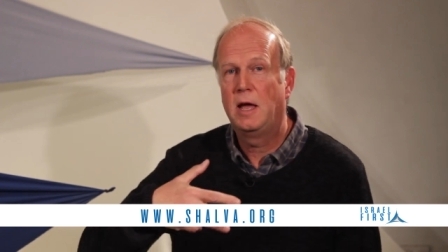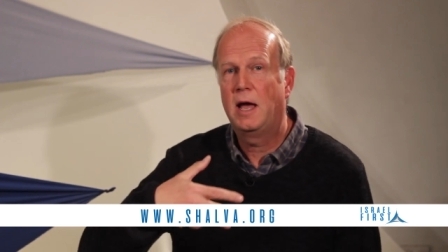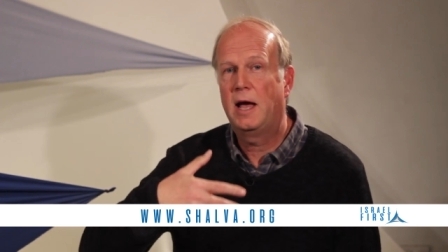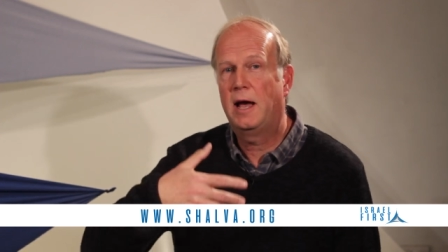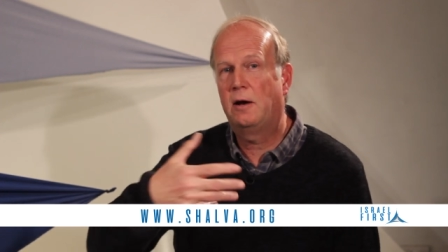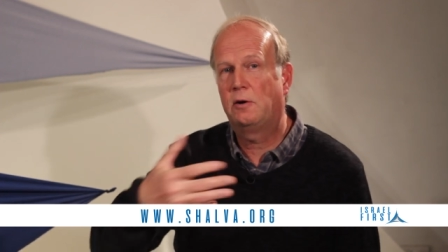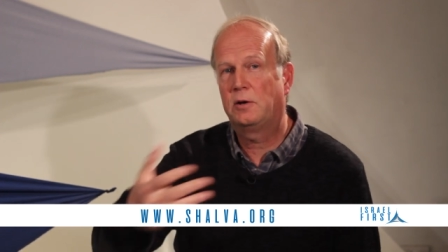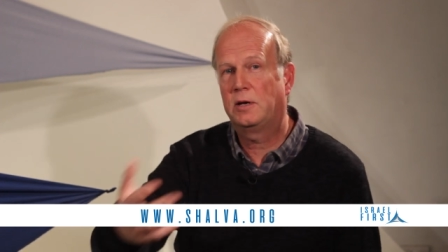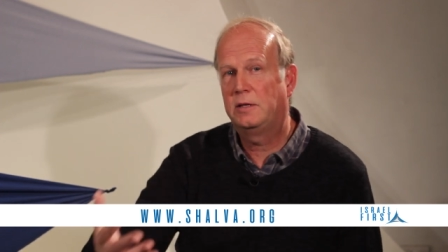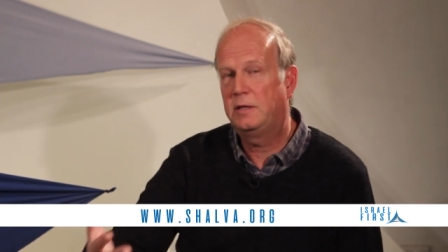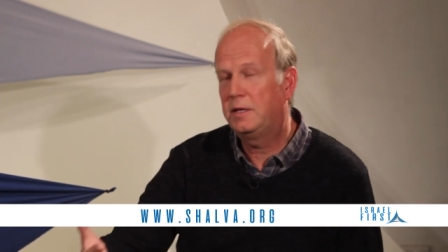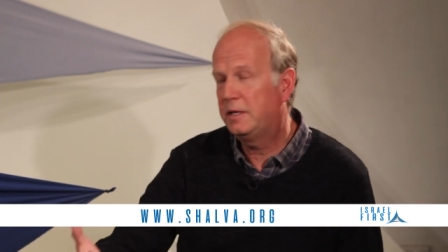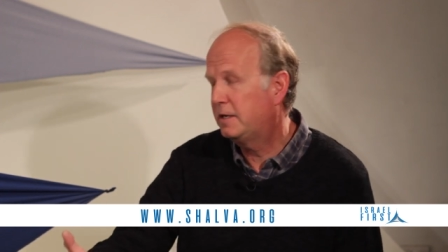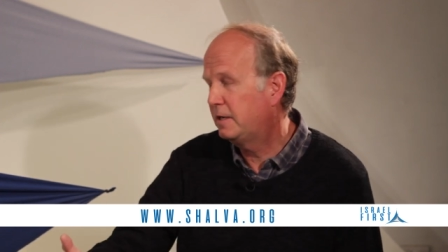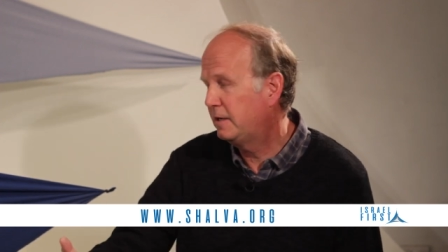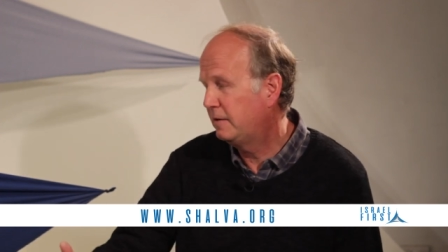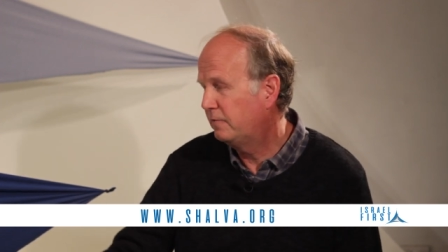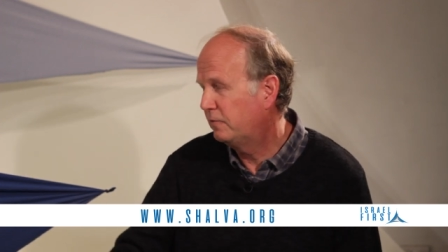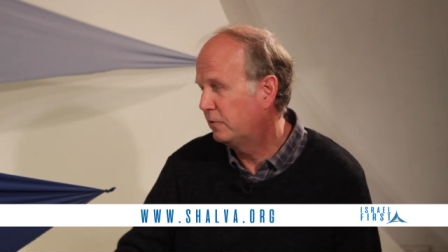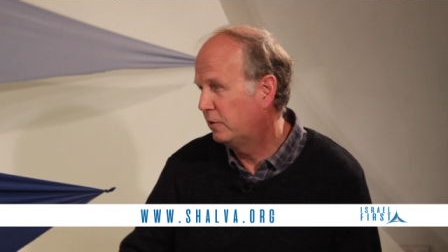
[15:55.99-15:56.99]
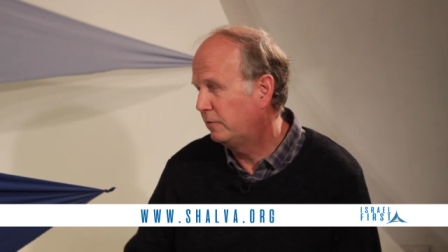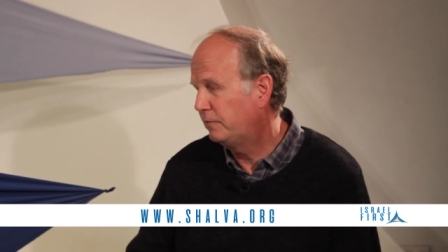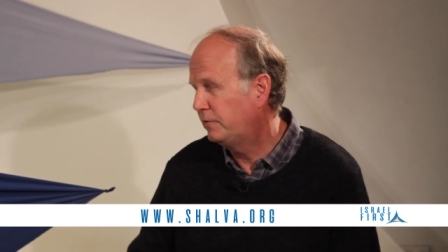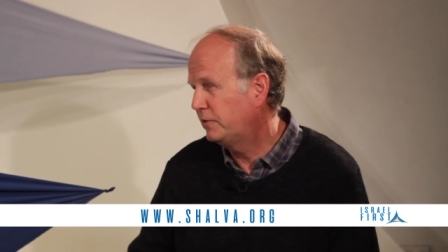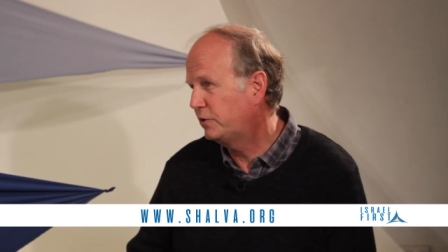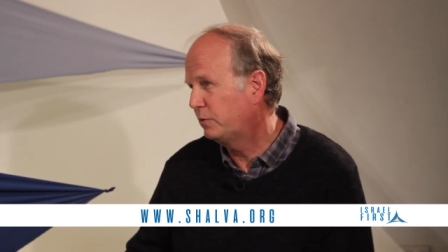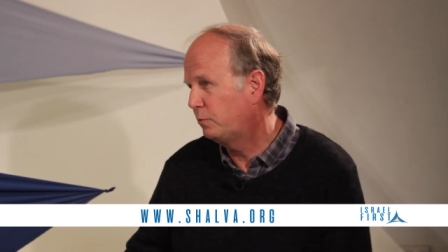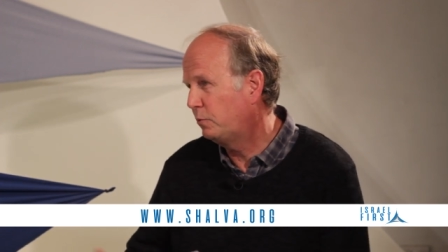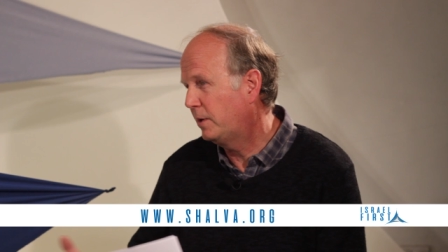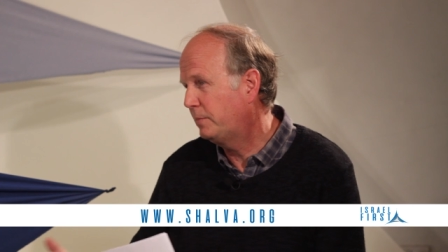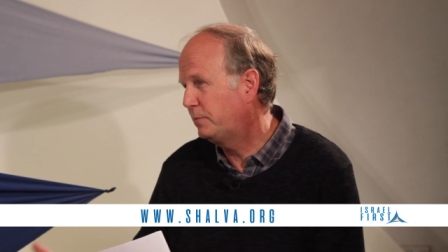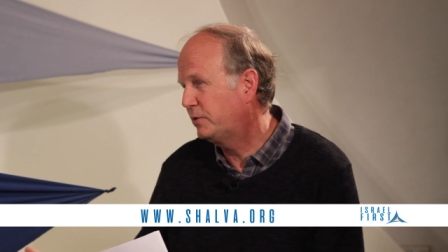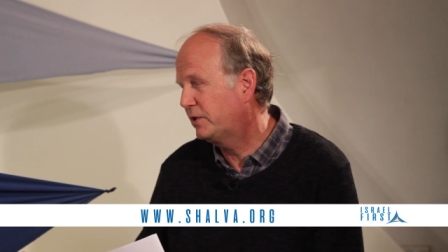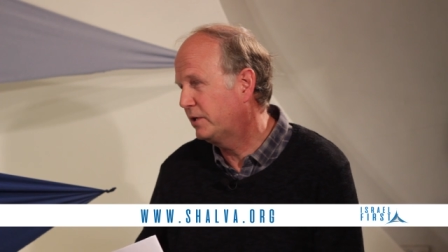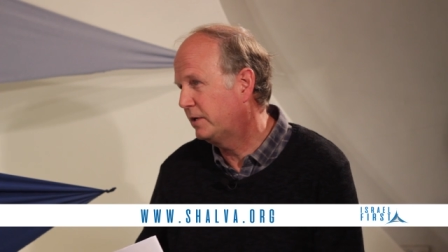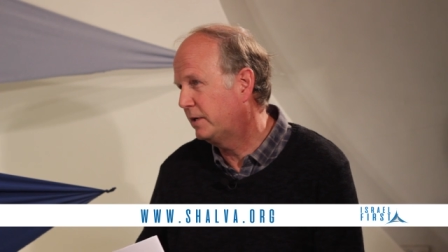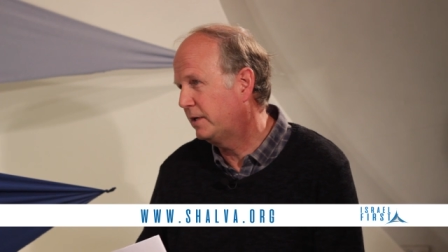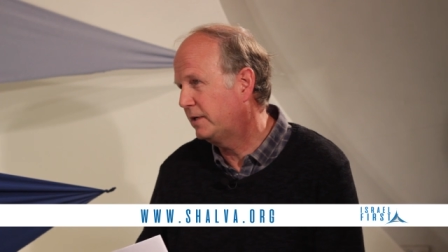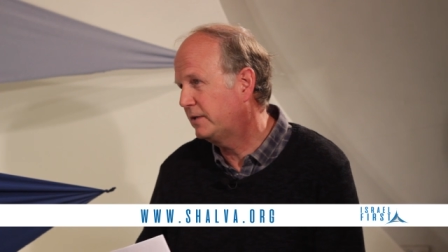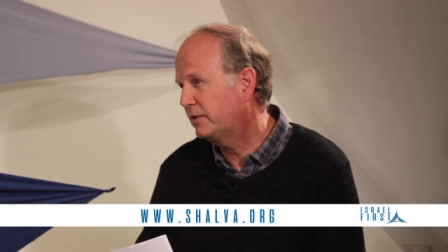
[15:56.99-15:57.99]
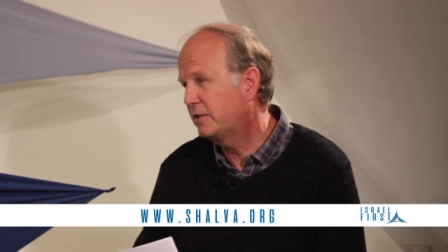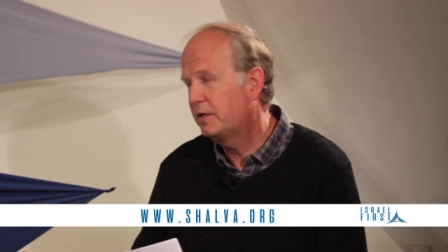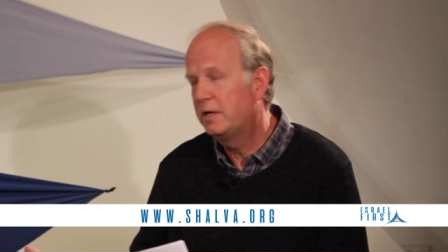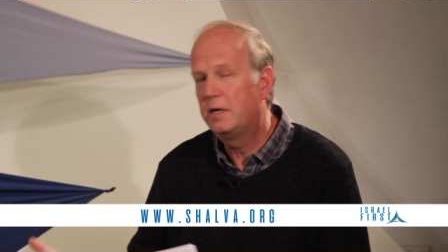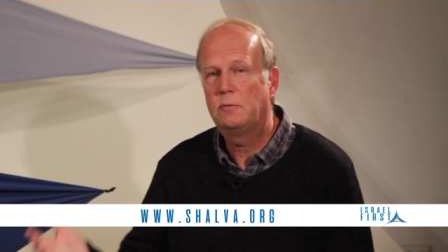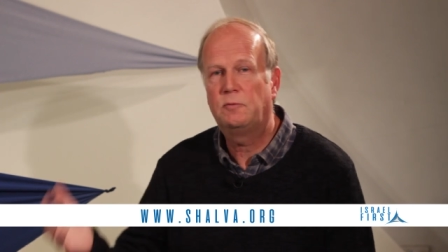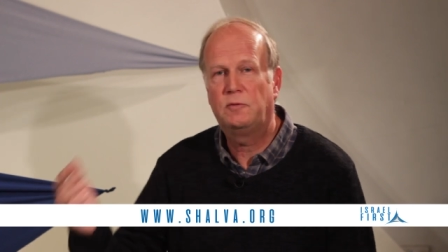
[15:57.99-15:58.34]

how can they get involved? There's a website. Site.